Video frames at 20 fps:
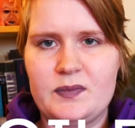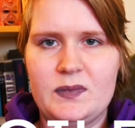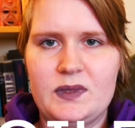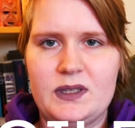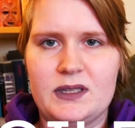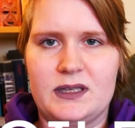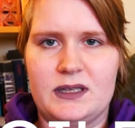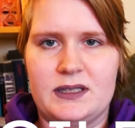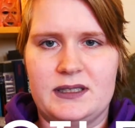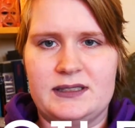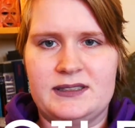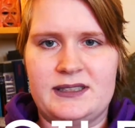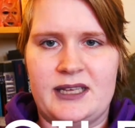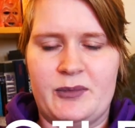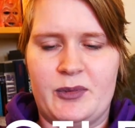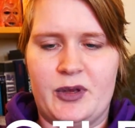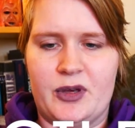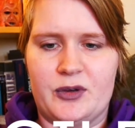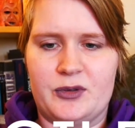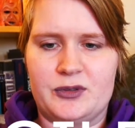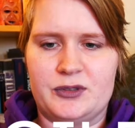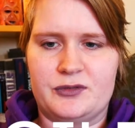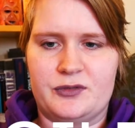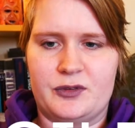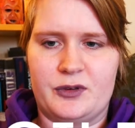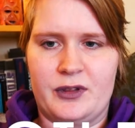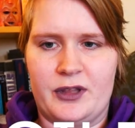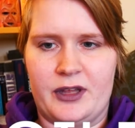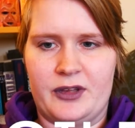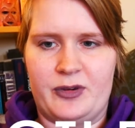The same goes
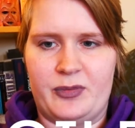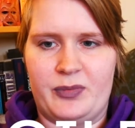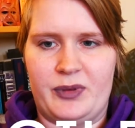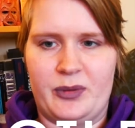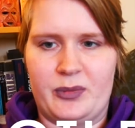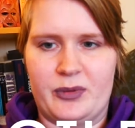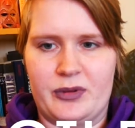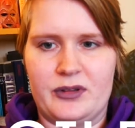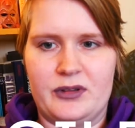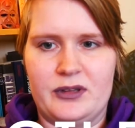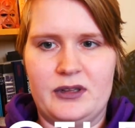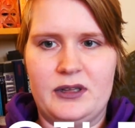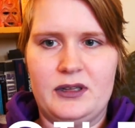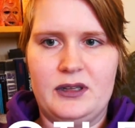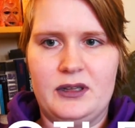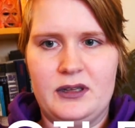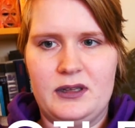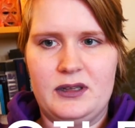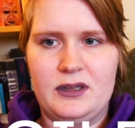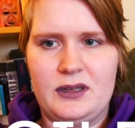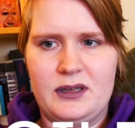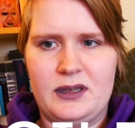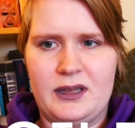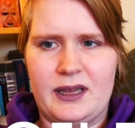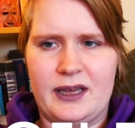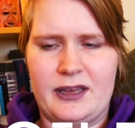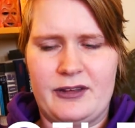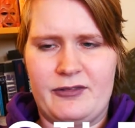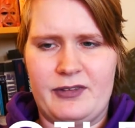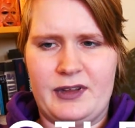for the other people,
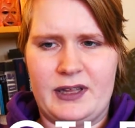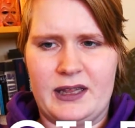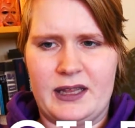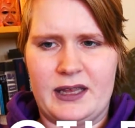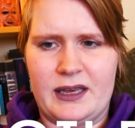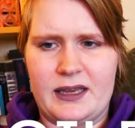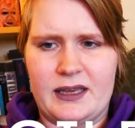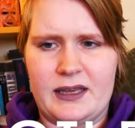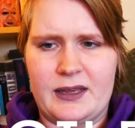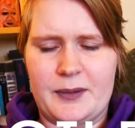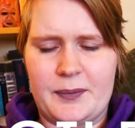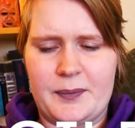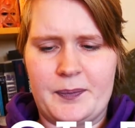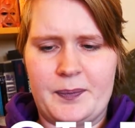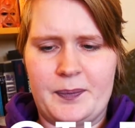I feel like.